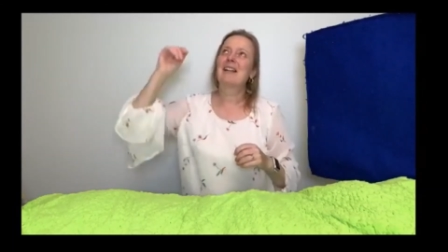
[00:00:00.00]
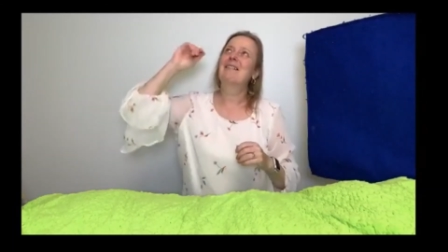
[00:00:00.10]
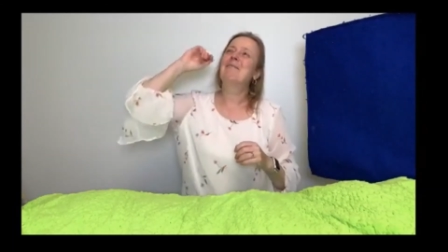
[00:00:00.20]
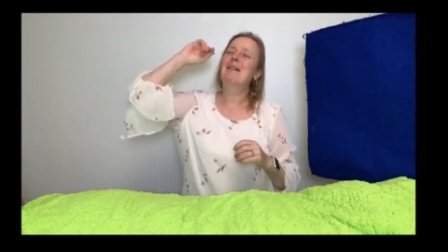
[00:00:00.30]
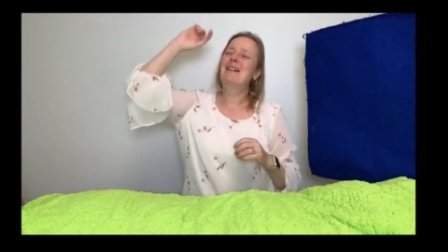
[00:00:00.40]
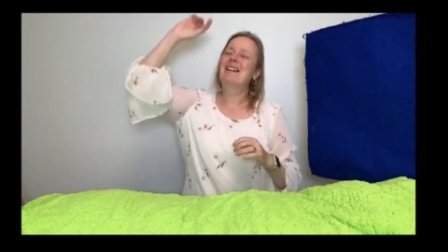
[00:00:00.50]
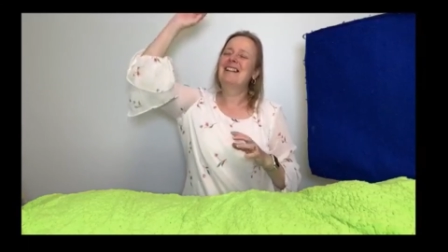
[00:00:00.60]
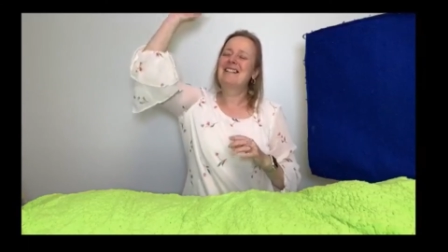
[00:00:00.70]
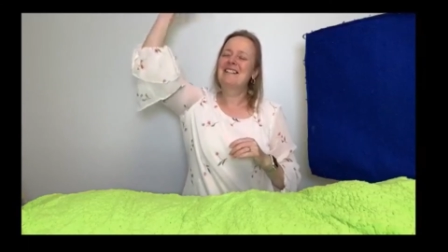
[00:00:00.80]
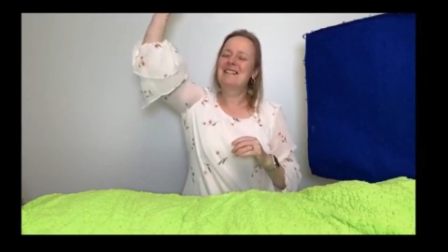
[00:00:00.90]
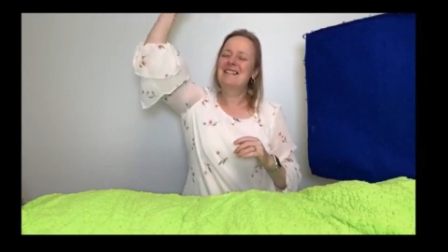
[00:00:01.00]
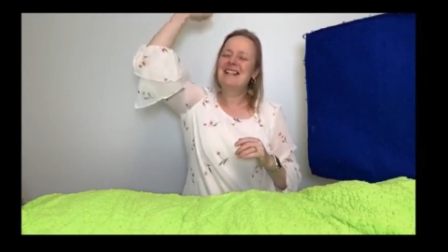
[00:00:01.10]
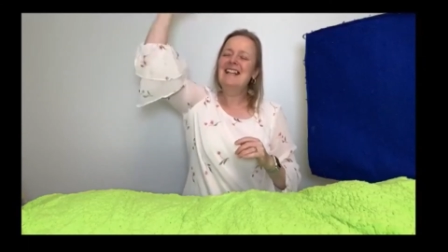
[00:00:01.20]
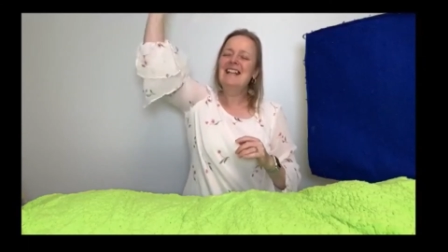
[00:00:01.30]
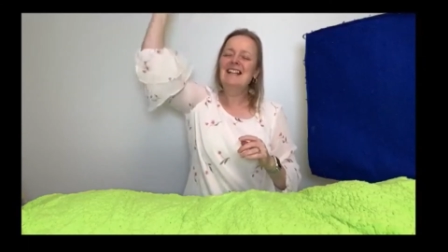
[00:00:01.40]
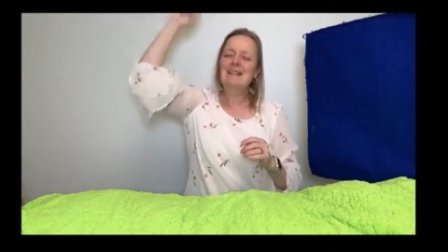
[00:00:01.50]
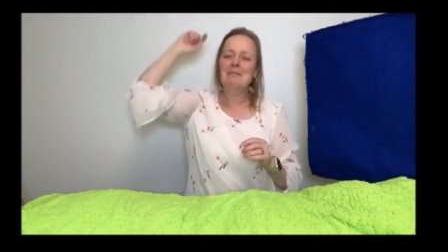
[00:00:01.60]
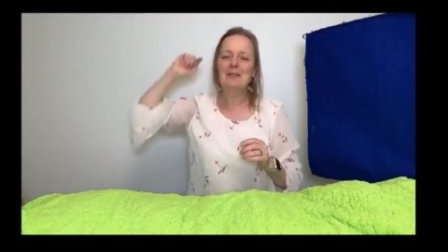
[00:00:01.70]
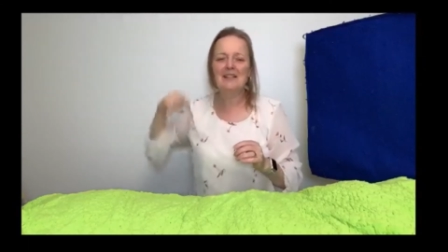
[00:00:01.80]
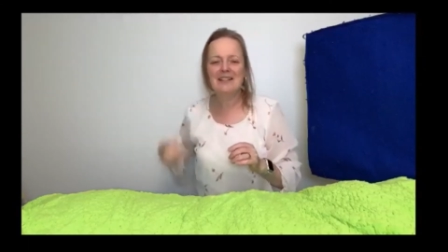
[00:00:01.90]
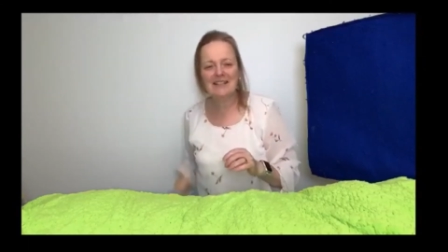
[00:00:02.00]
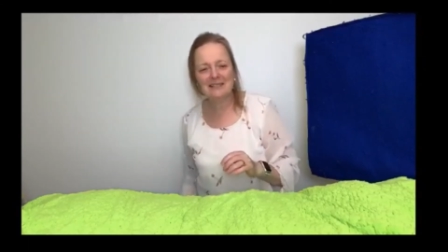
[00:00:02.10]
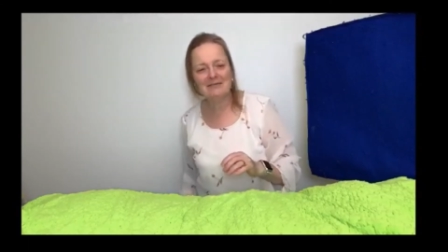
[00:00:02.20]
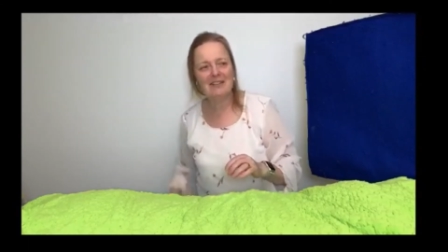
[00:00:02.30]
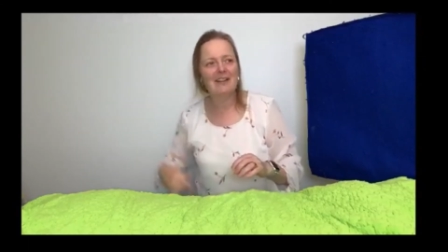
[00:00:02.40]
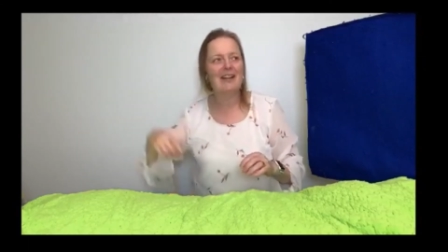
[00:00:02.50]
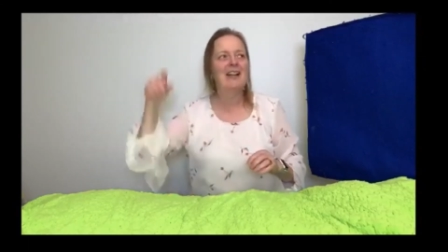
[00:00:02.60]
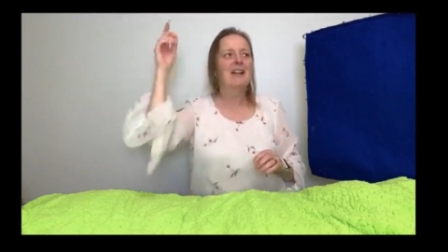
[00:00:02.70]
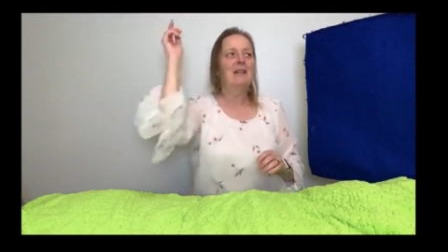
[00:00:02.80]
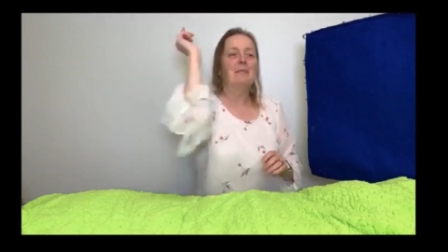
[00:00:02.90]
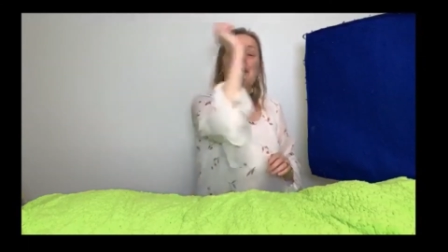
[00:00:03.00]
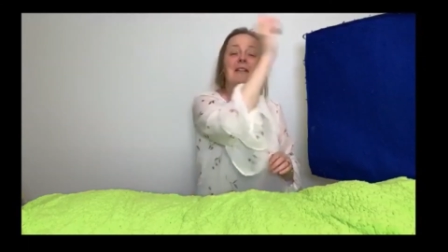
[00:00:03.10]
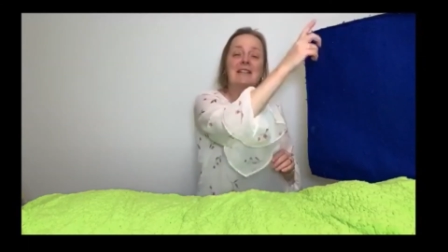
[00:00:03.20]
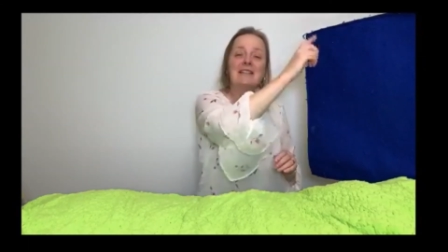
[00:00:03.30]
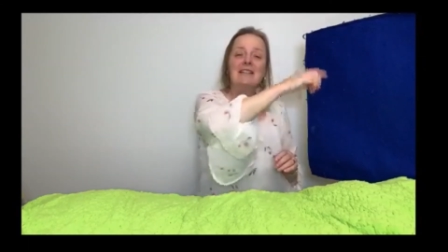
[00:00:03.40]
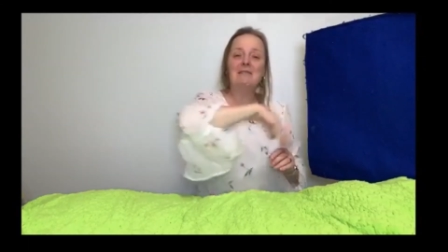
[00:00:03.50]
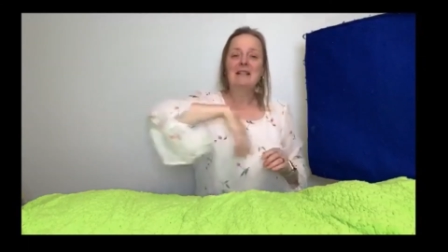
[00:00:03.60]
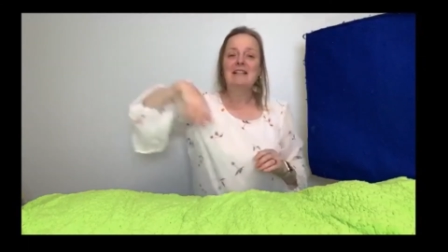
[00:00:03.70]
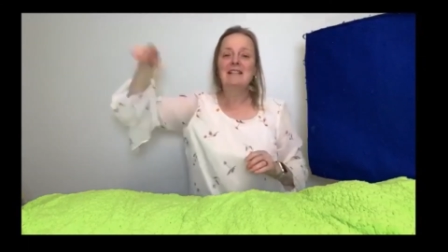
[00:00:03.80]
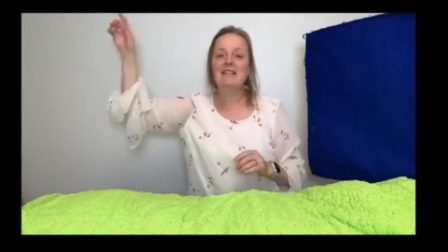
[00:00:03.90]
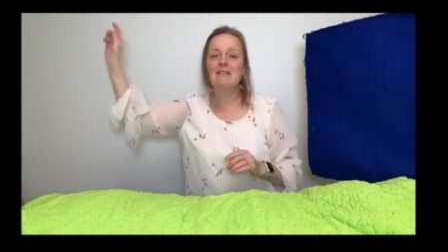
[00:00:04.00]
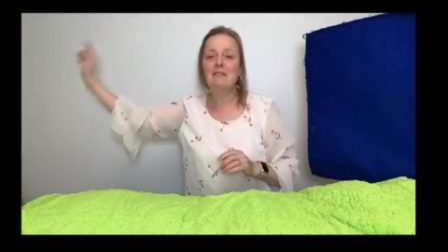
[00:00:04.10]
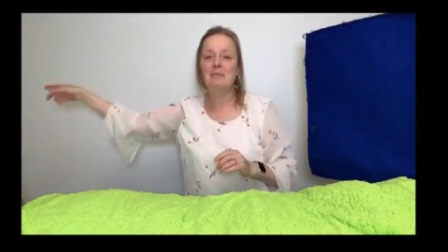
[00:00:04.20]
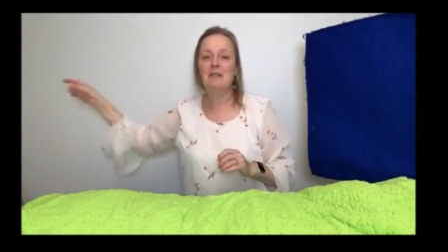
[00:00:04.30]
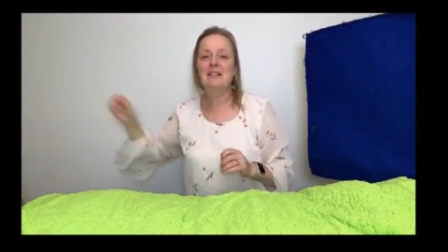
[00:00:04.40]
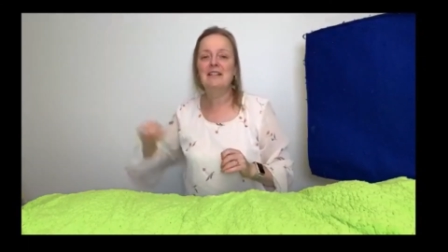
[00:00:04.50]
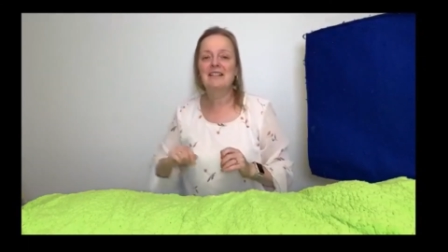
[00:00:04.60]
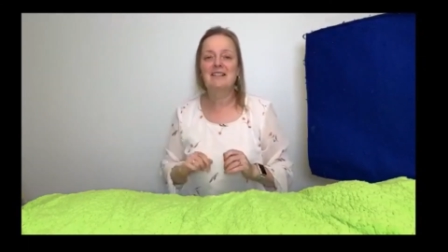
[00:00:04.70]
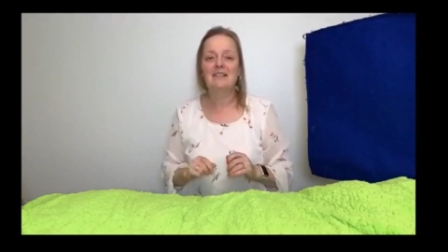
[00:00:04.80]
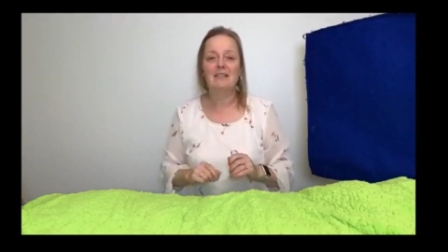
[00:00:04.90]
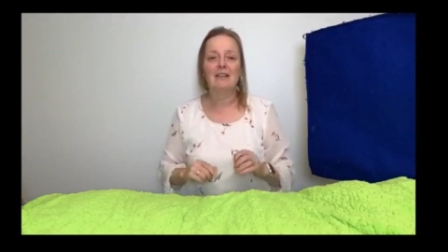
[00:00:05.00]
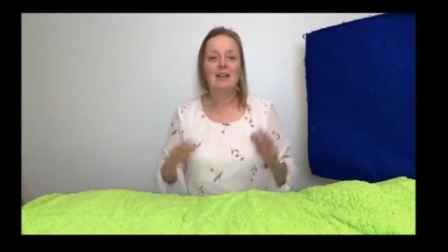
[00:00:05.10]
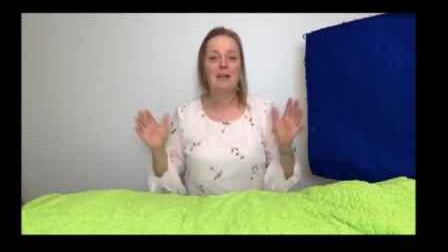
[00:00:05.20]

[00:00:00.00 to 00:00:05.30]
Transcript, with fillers: point to the ceiling, point to the floor, point to the window, point to the door.